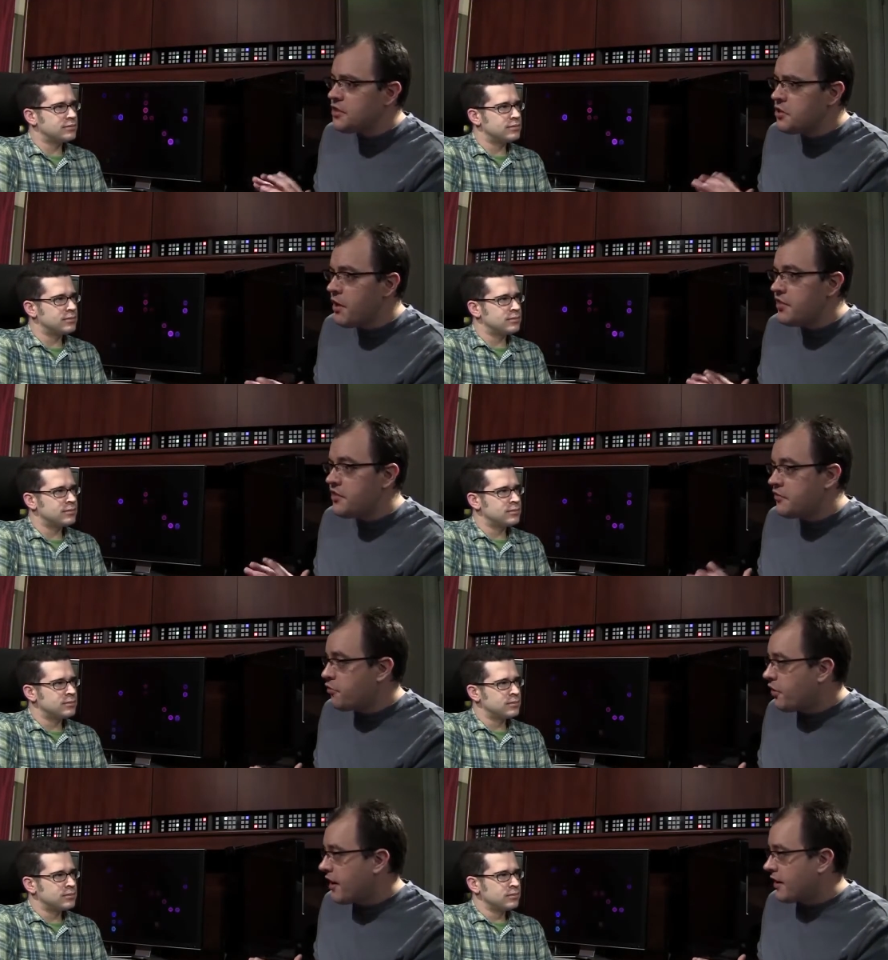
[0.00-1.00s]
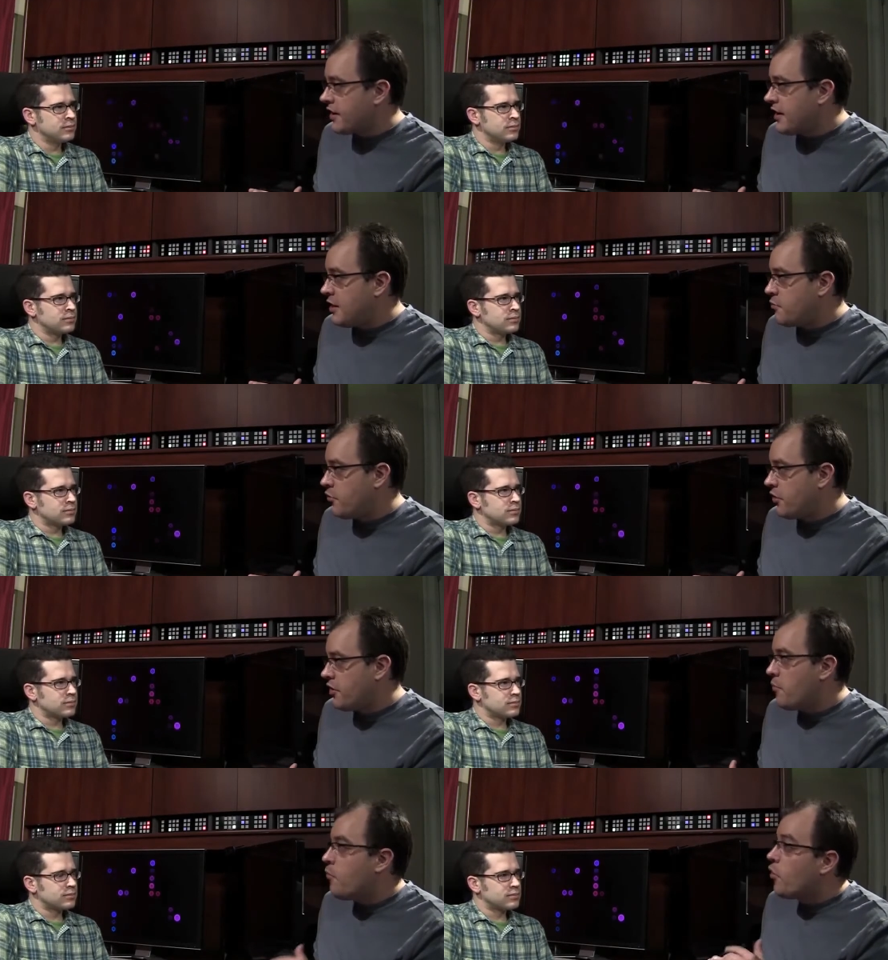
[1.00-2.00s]
Speaker 1: So on the Dvorak
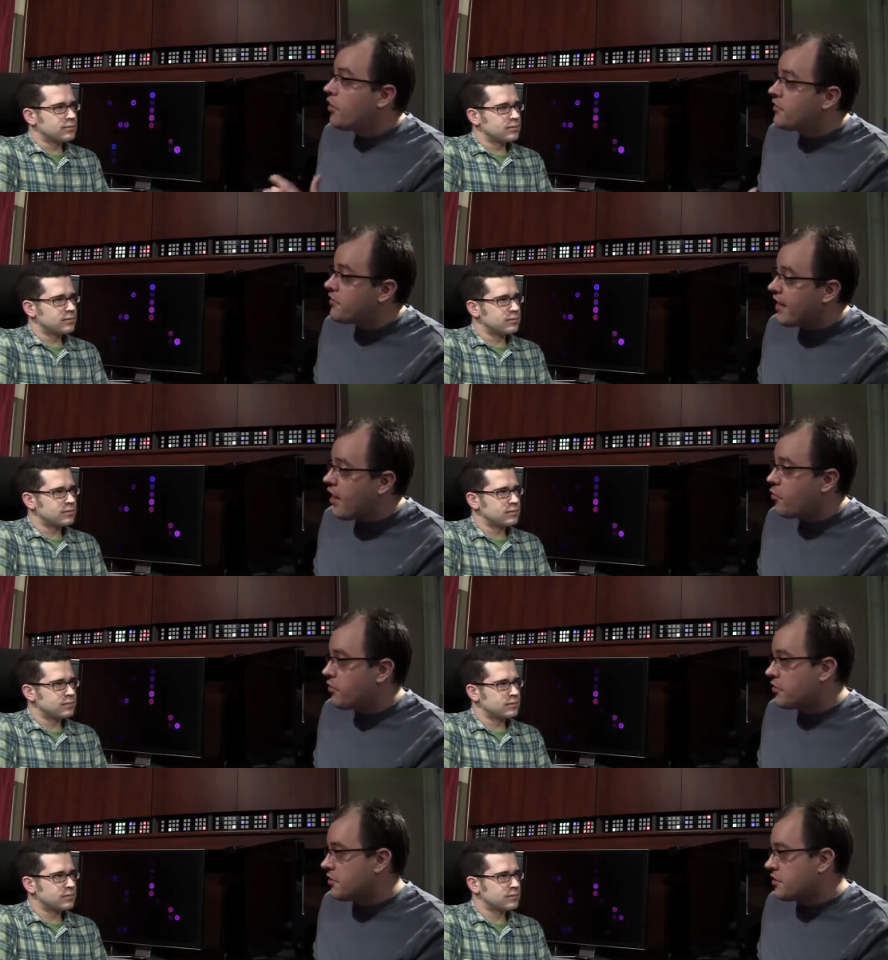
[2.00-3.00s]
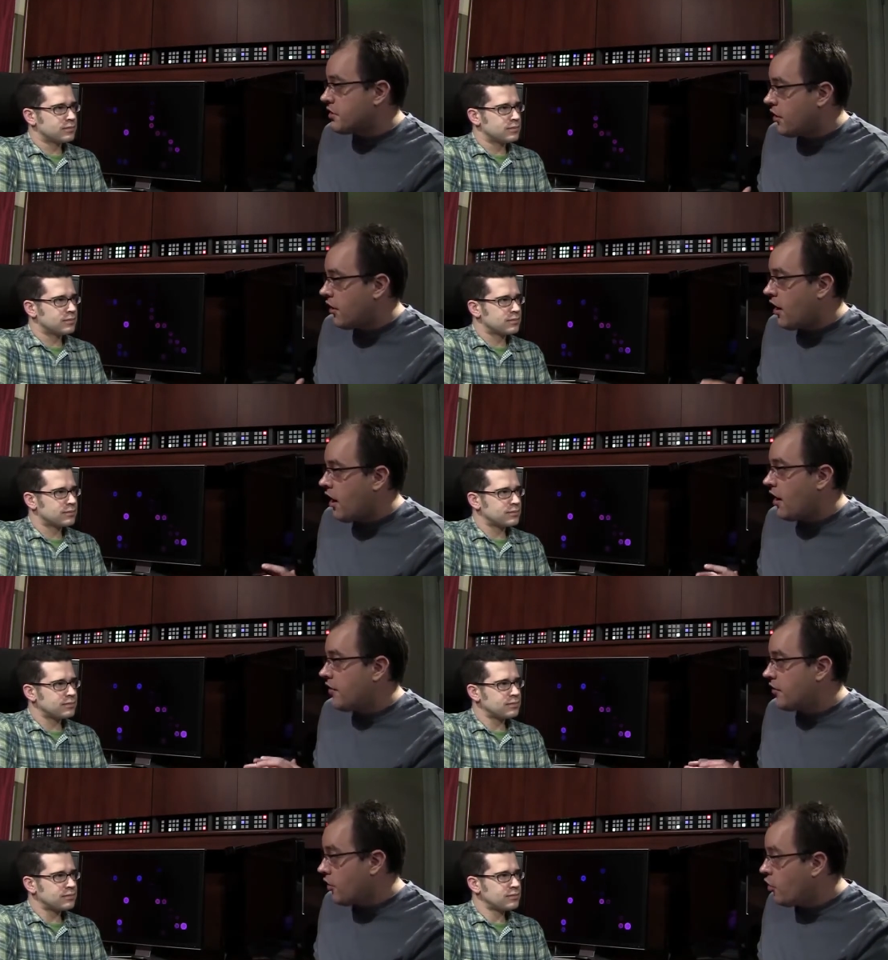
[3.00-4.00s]
keyboard, more of the vowels are
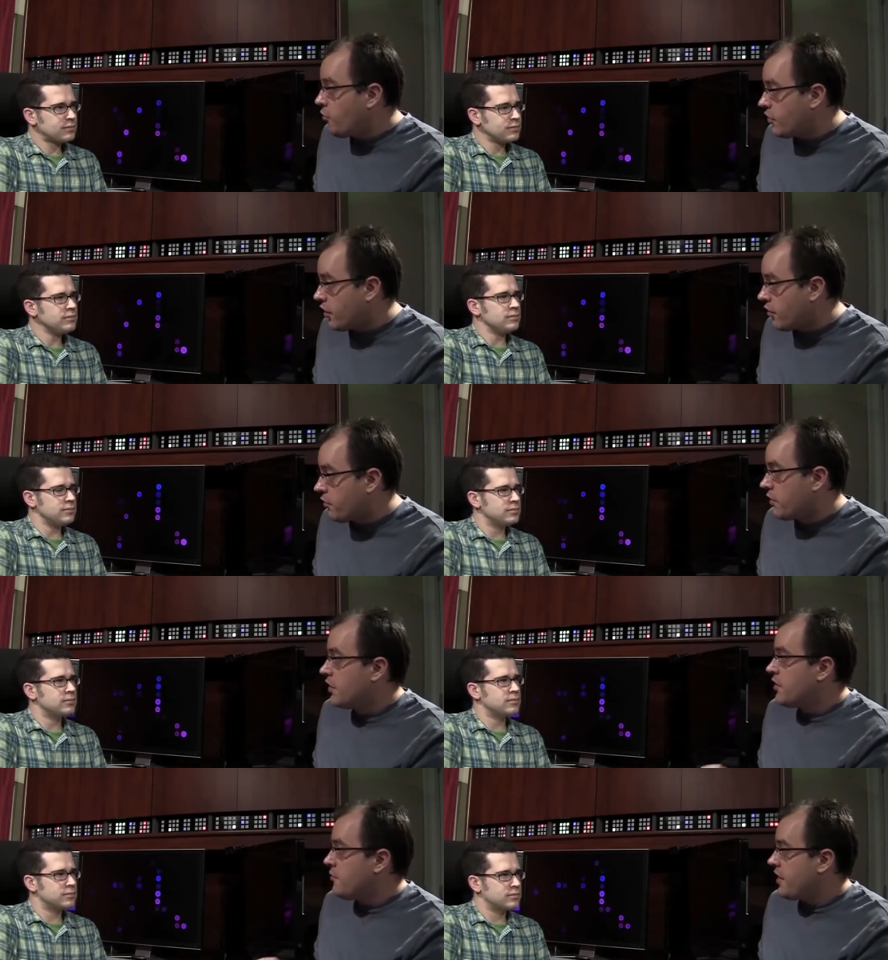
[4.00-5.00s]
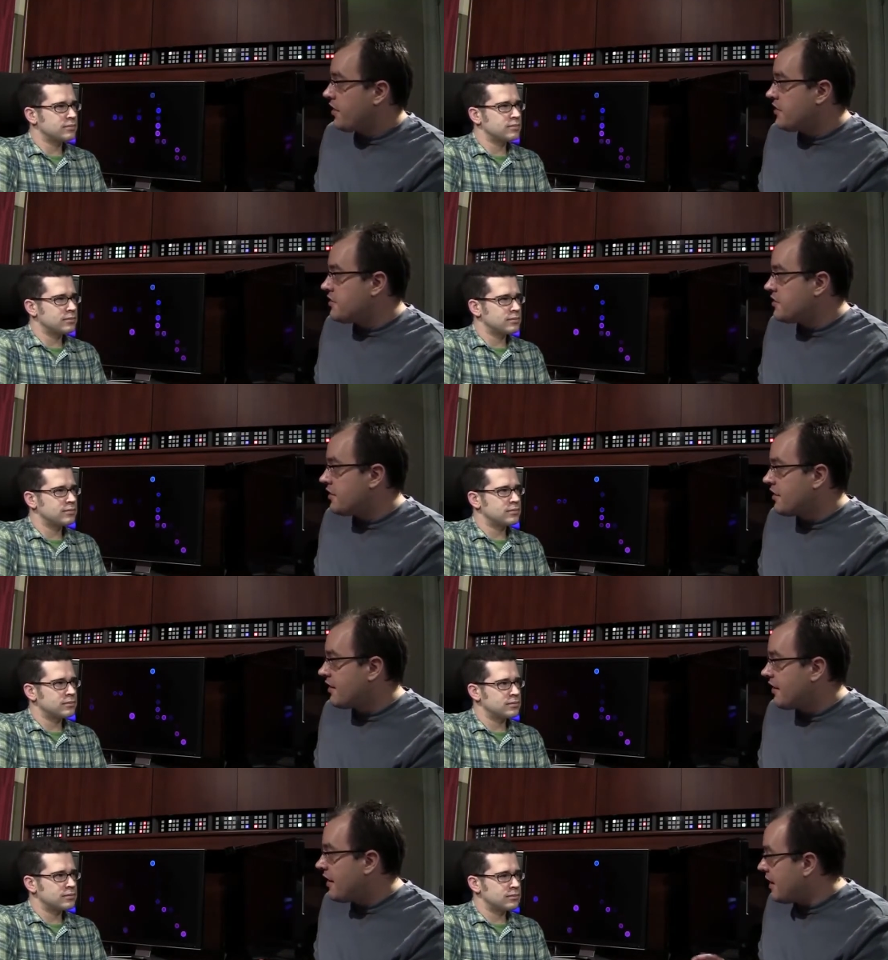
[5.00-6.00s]
on the home row because
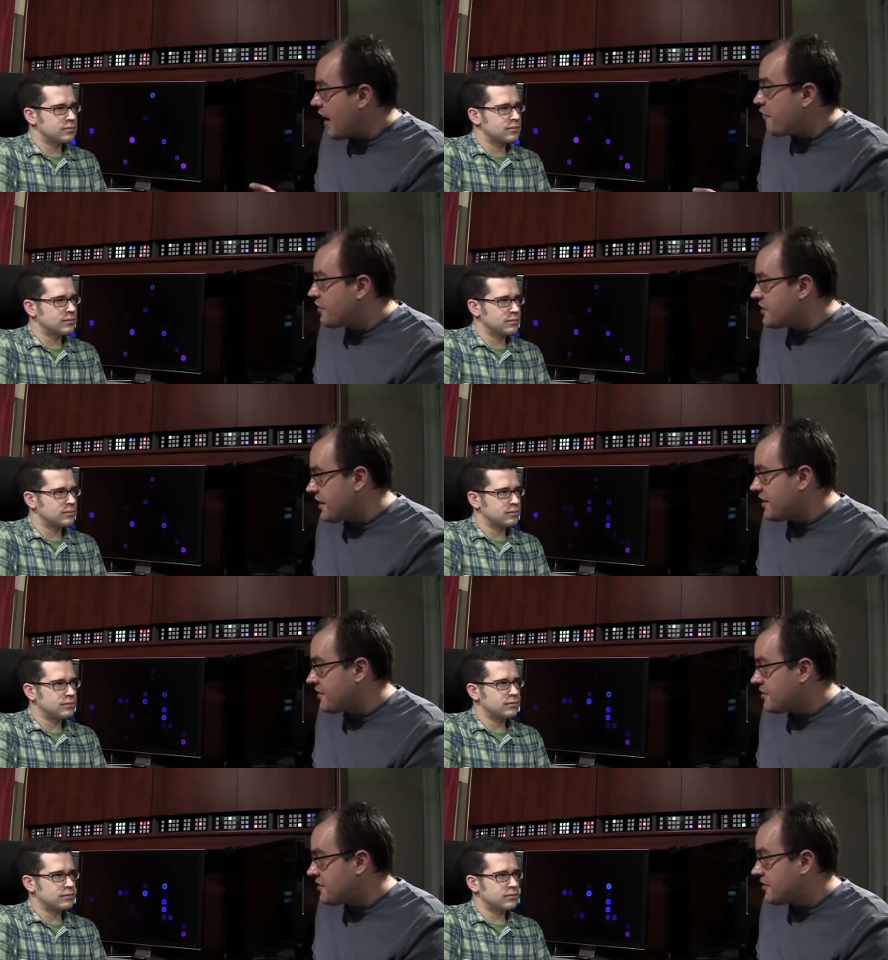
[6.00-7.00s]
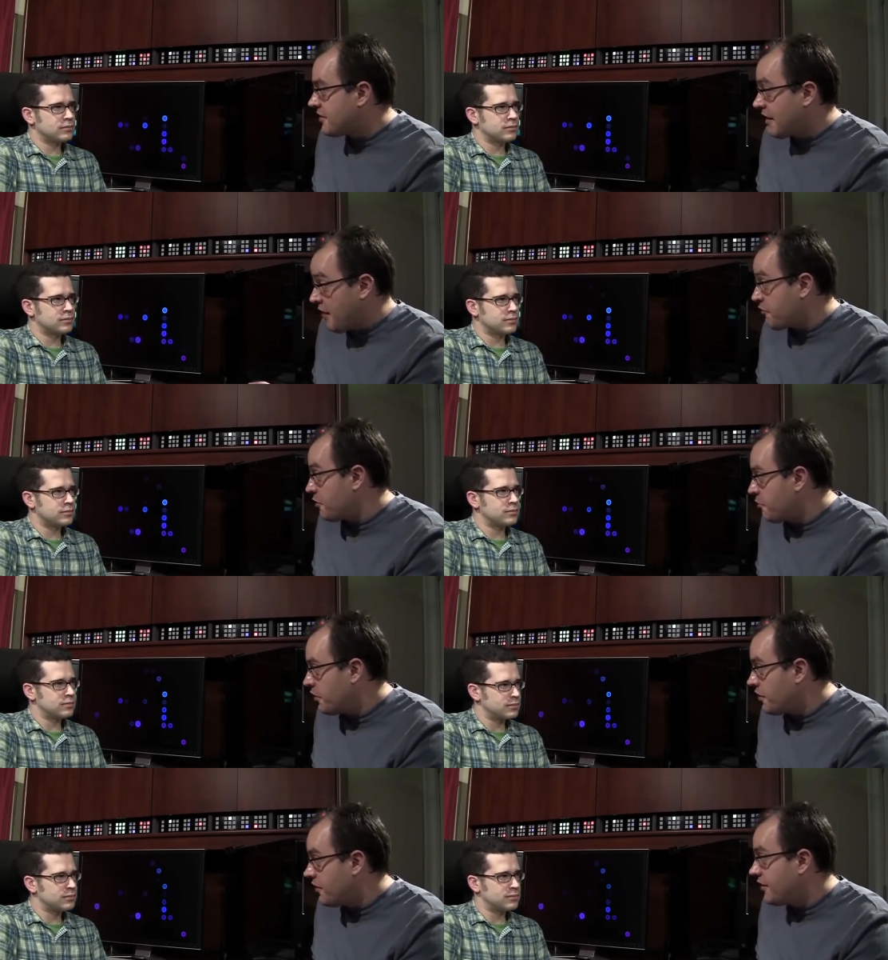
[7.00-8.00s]
in every sentence and every
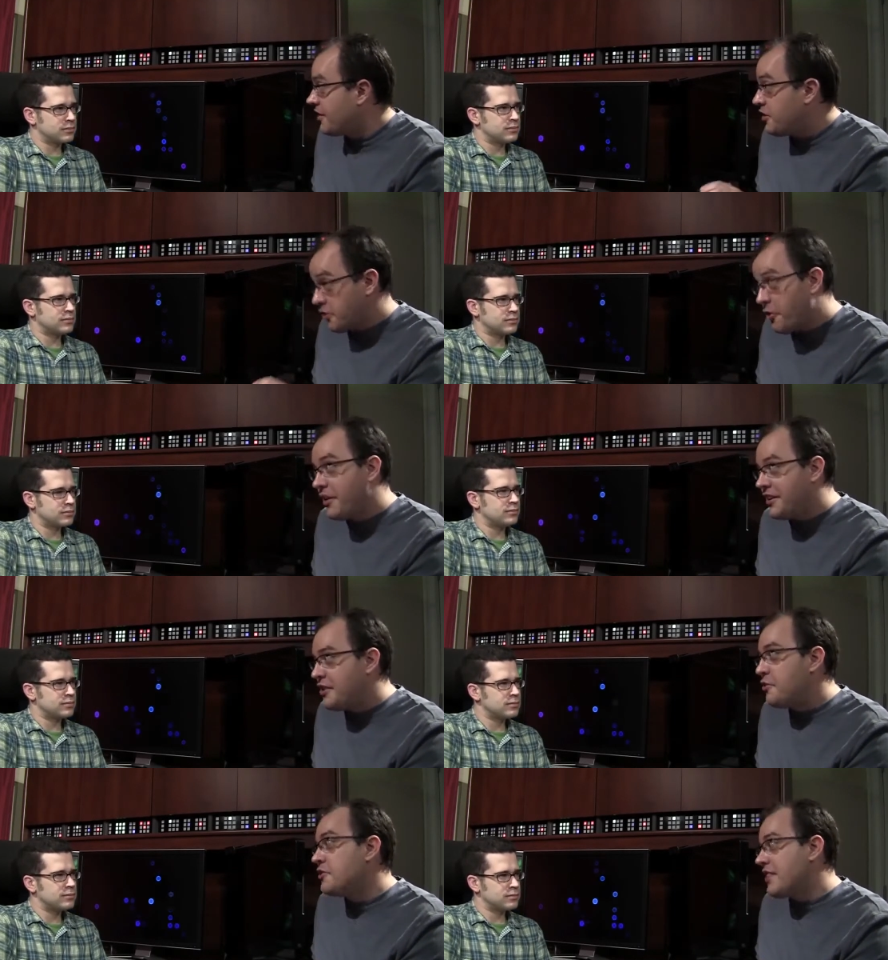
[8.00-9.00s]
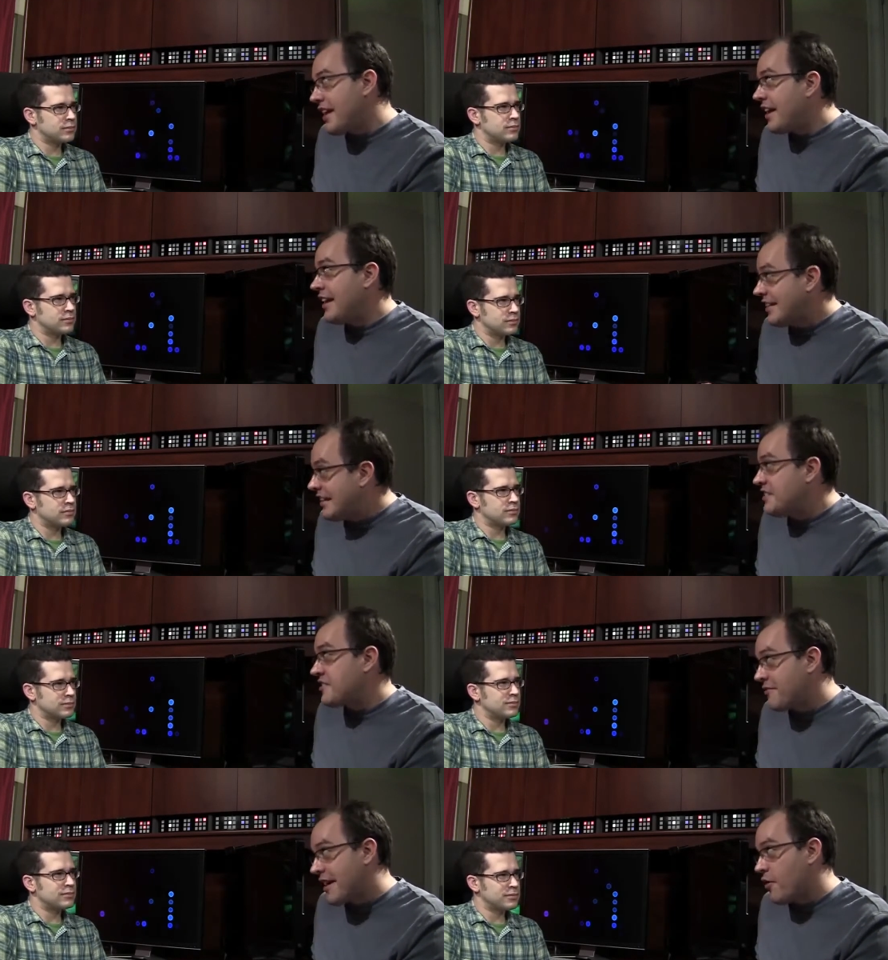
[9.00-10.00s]
word, you're going to use at
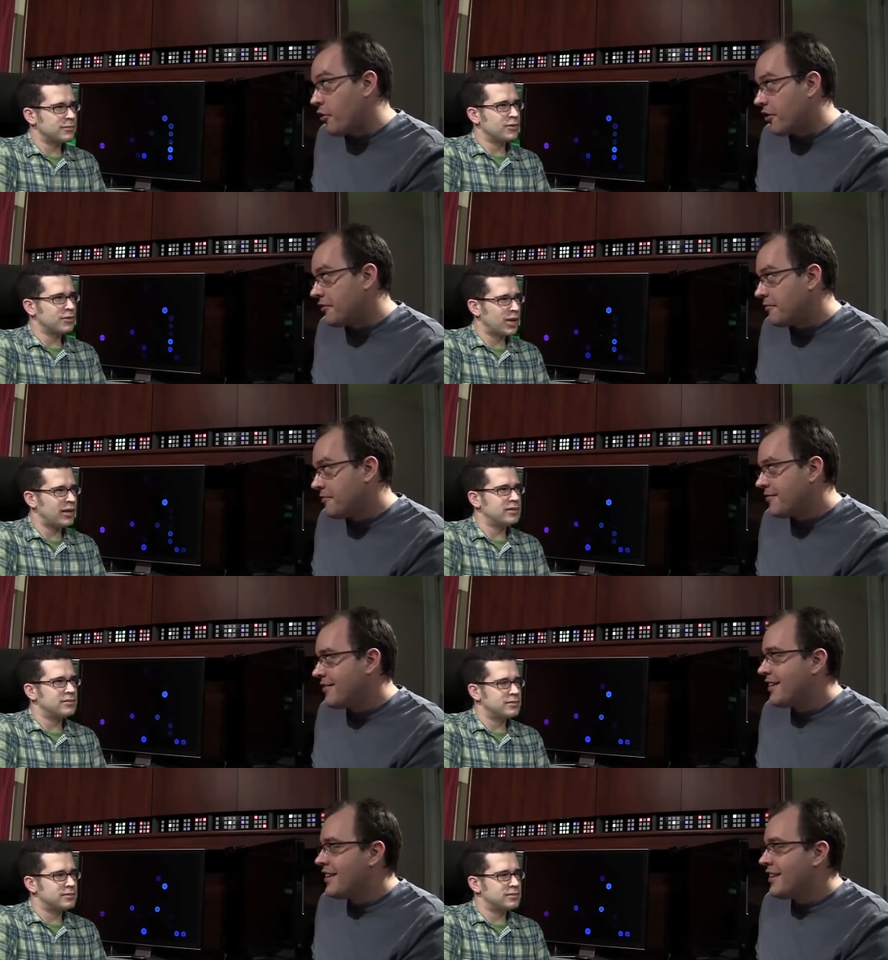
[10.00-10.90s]
least a vowel. Right.